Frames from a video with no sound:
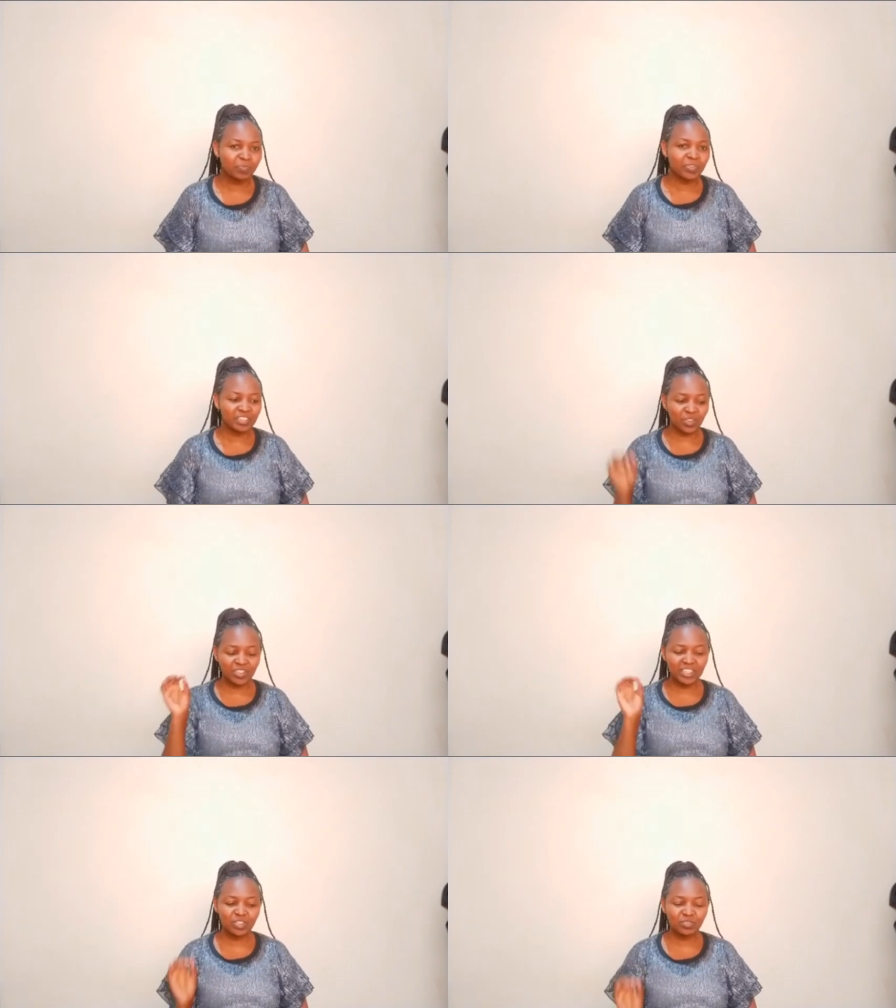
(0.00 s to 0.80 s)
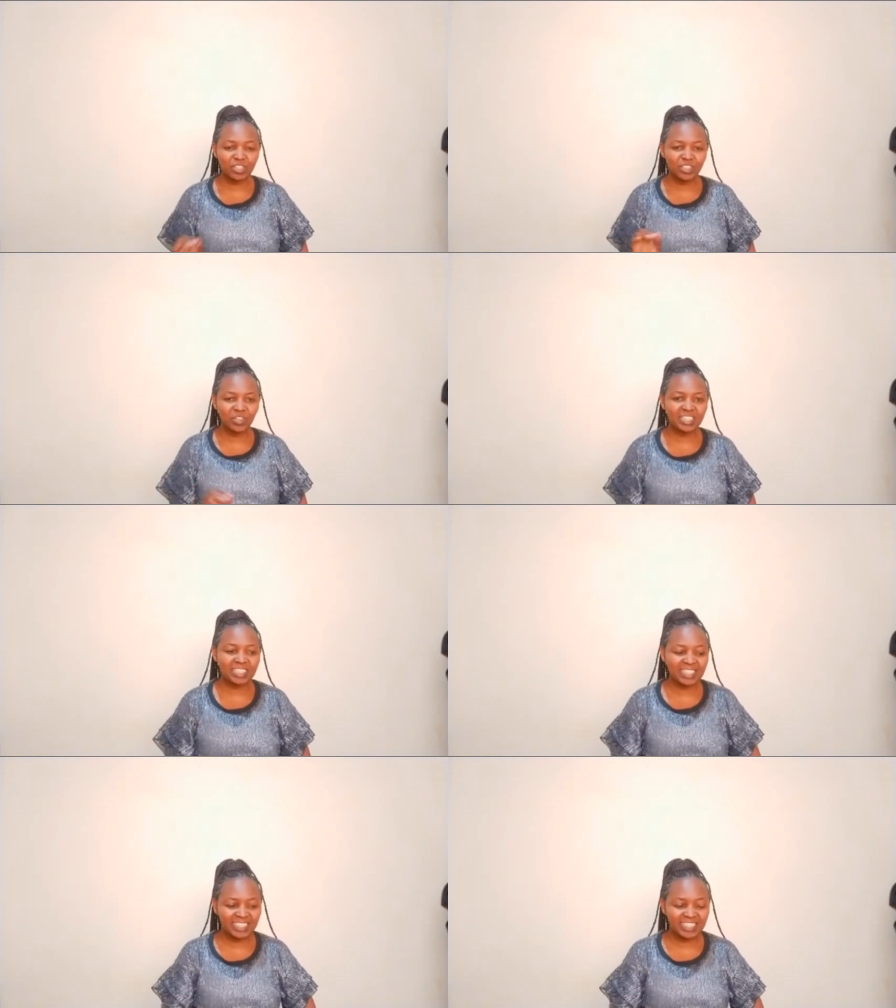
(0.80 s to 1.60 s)
So this video is
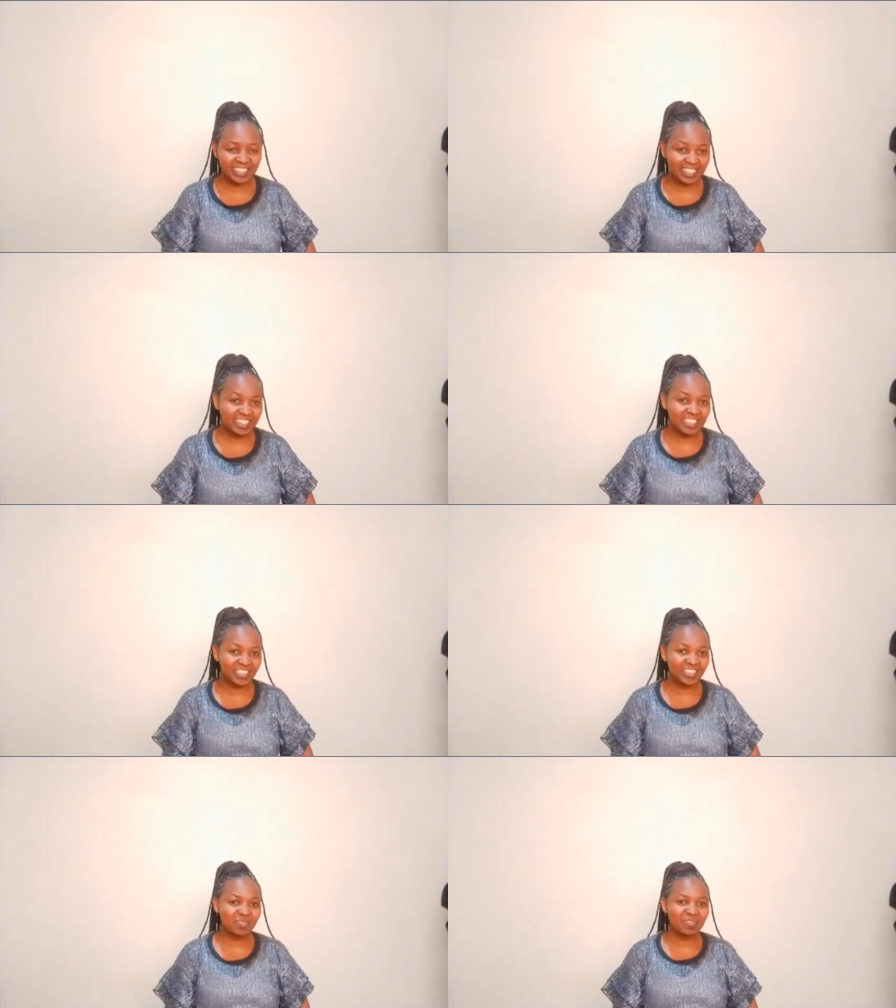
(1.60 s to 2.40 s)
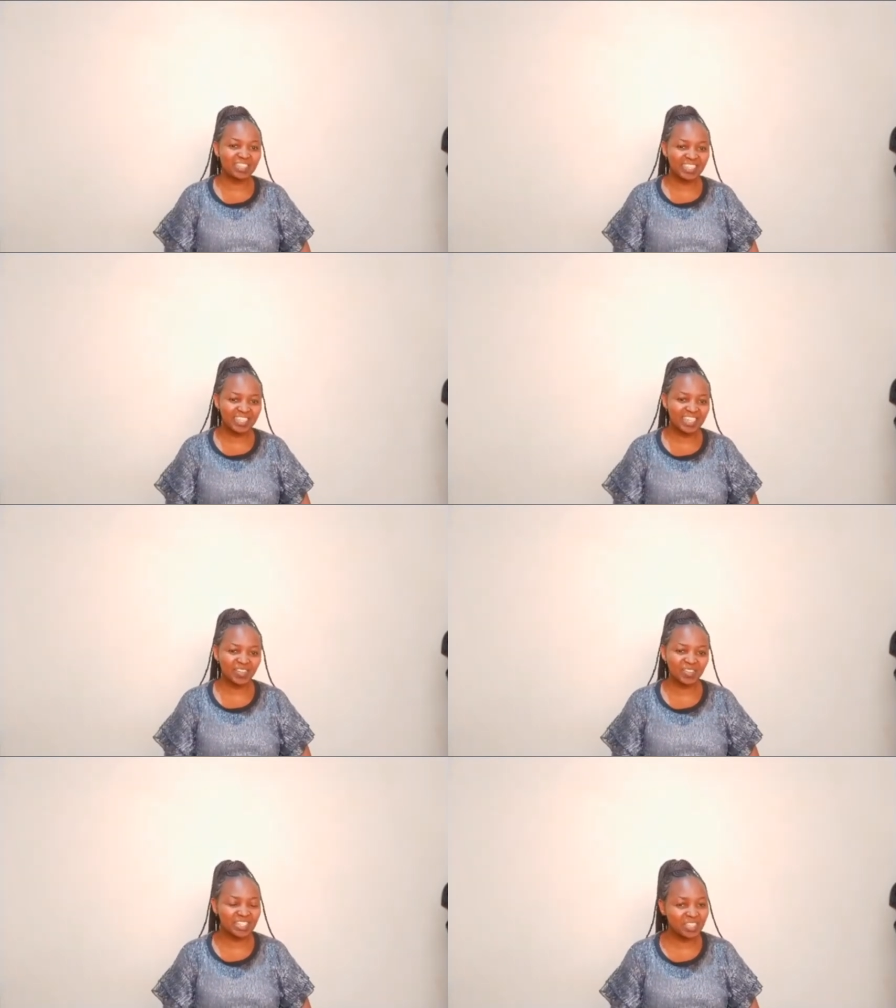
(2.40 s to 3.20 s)
dedicated to the beginner
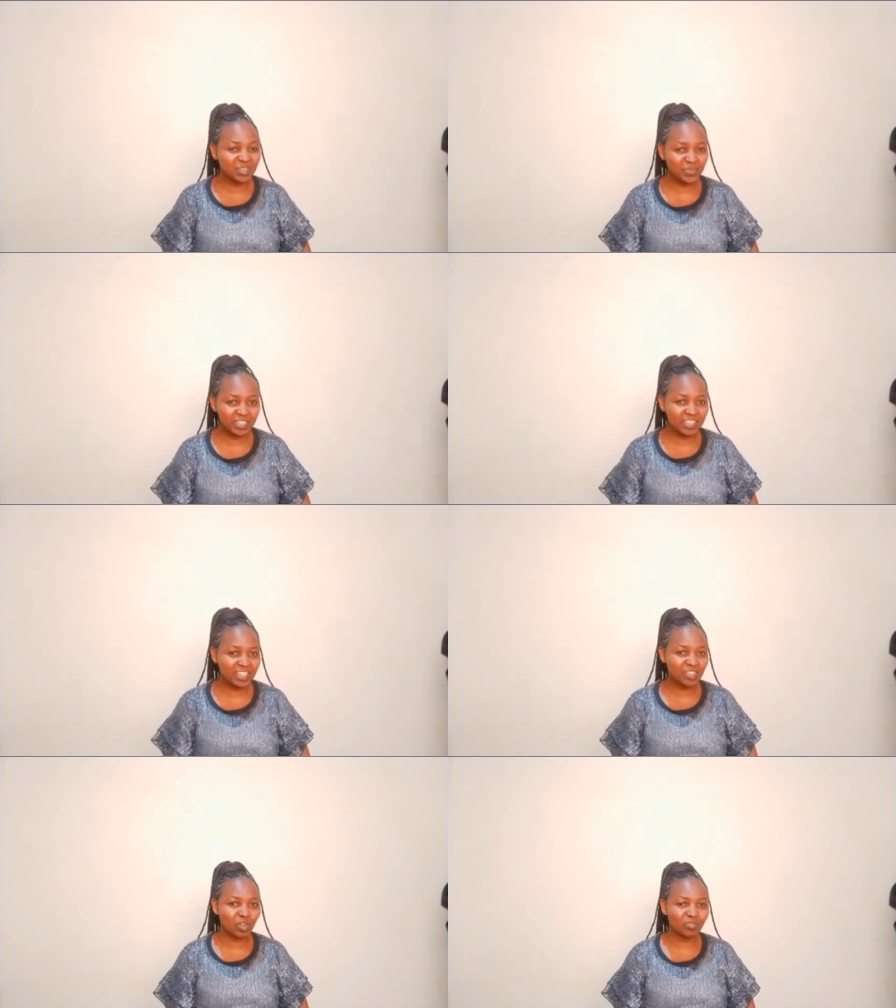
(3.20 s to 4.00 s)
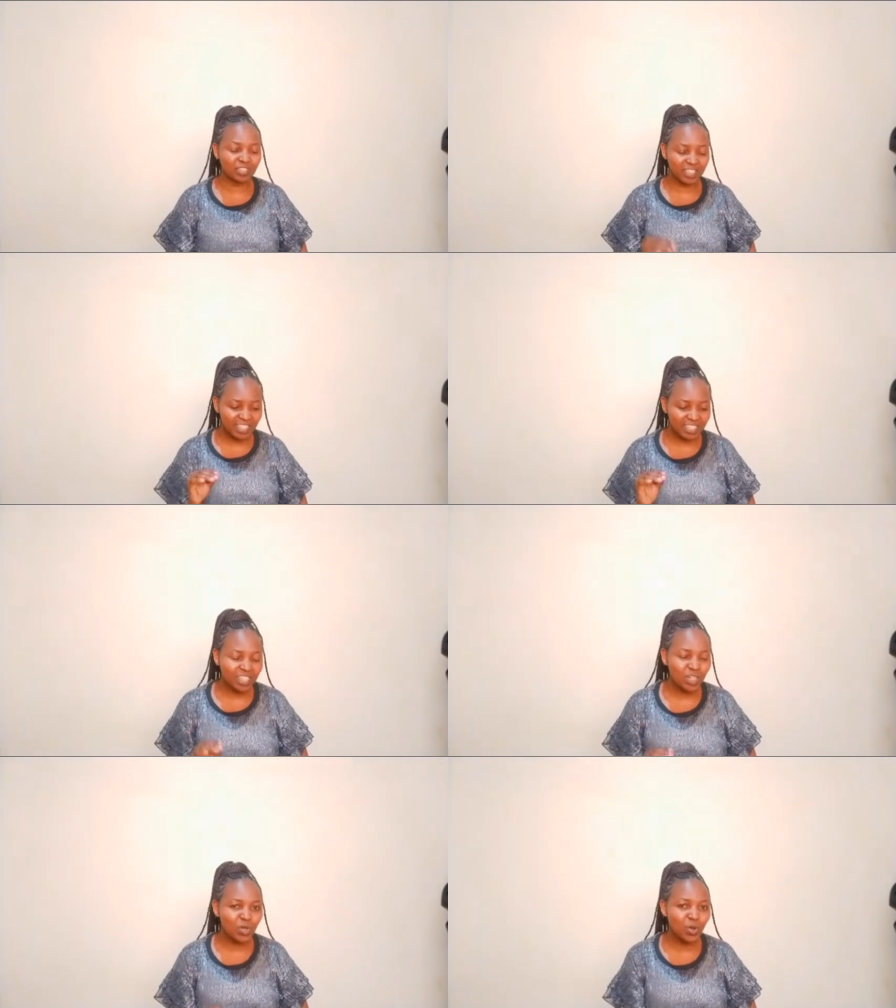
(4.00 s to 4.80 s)
content creators who have just
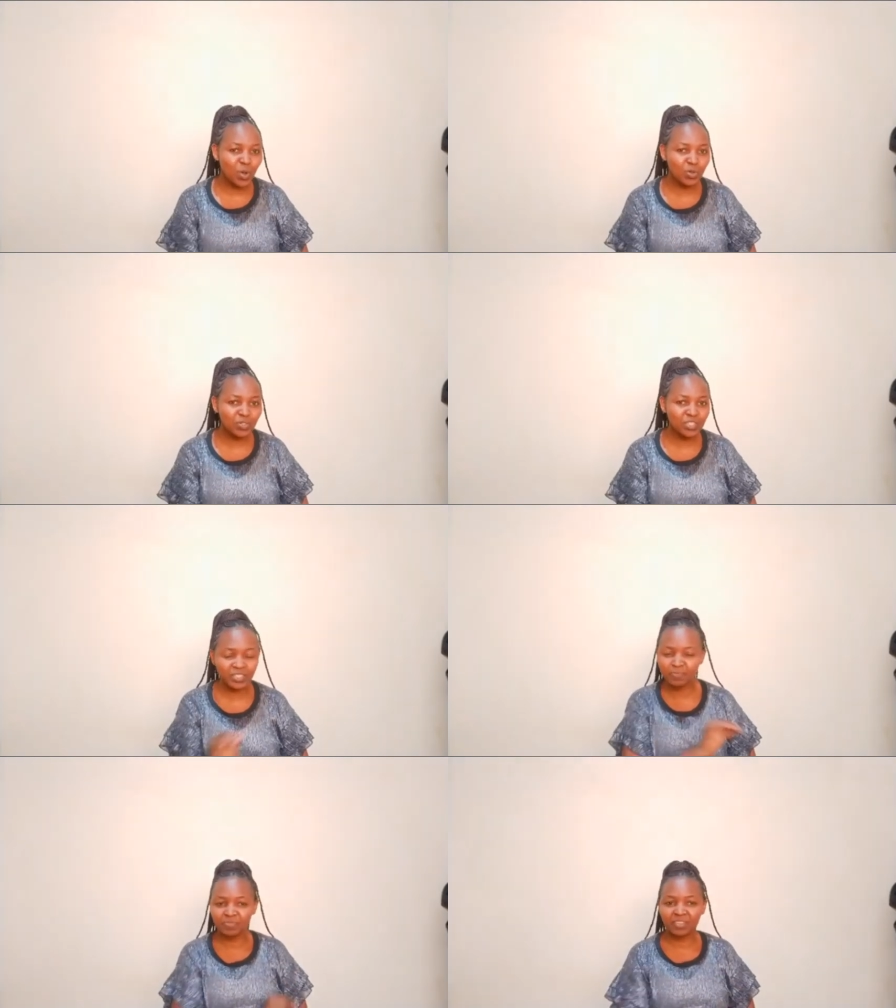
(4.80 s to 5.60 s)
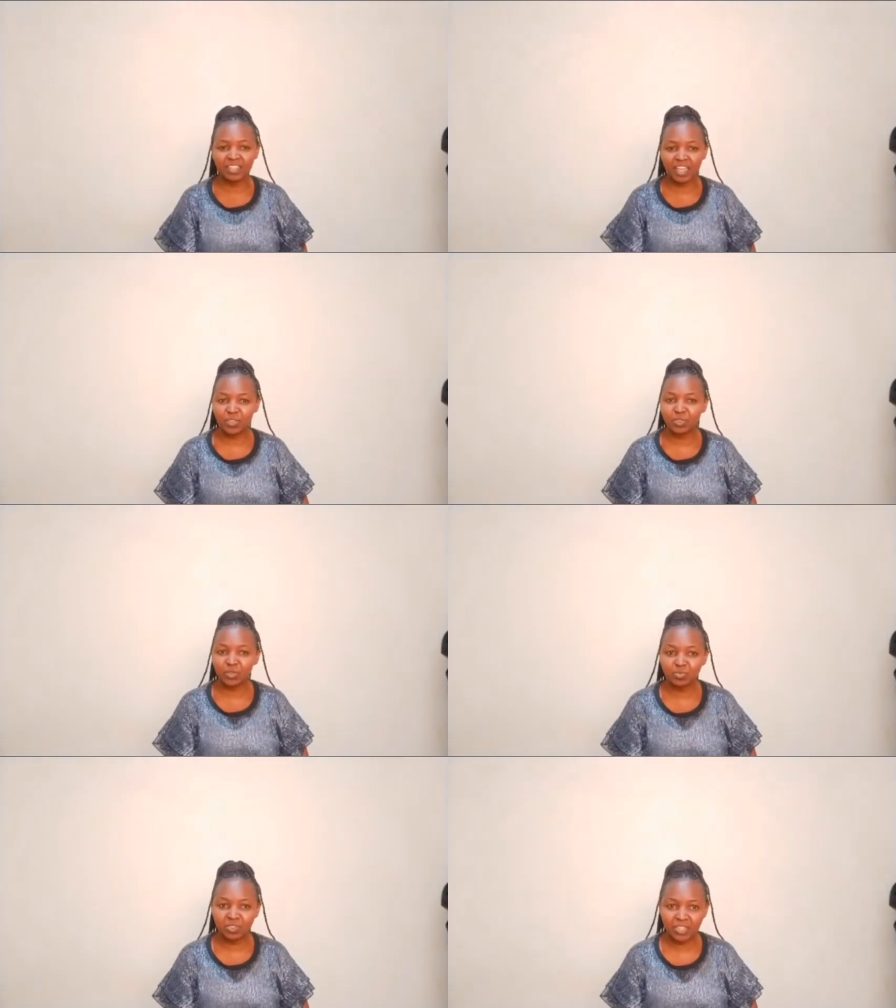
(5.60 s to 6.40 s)
launched their
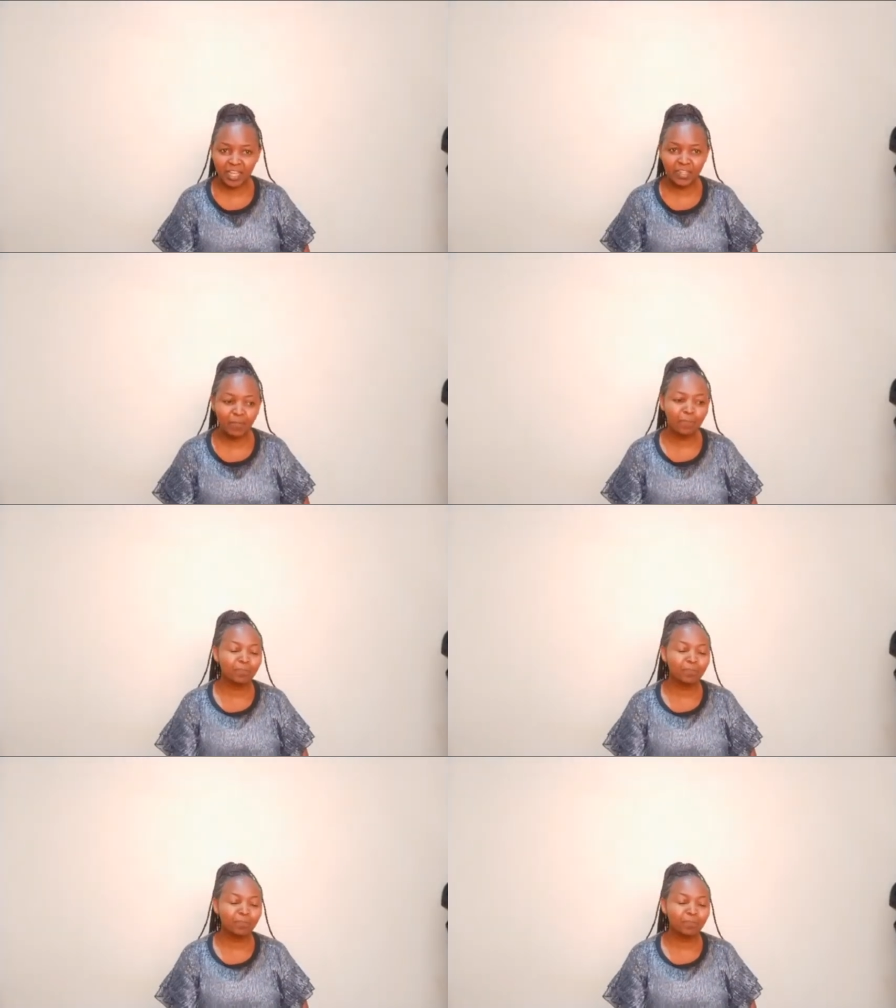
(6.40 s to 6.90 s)
YouTube journey